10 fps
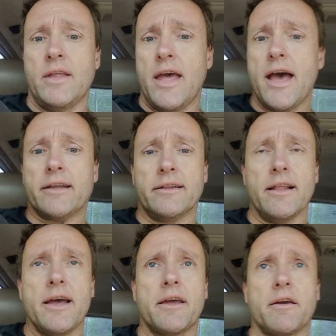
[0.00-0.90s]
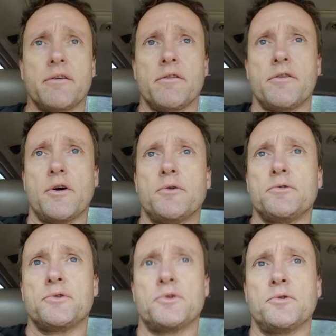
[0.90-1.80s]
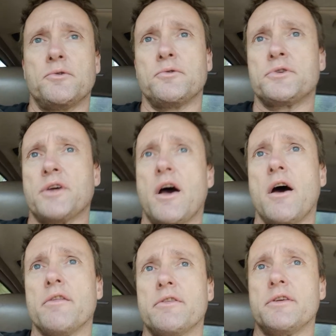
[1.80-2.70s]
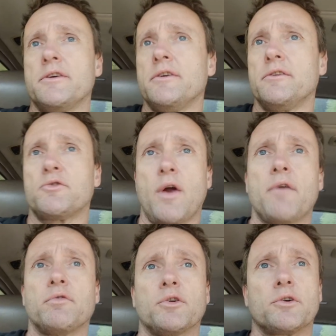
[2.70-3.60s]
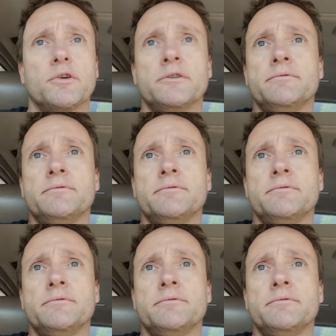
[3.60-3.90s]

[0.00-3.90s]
act like those who saw the traveler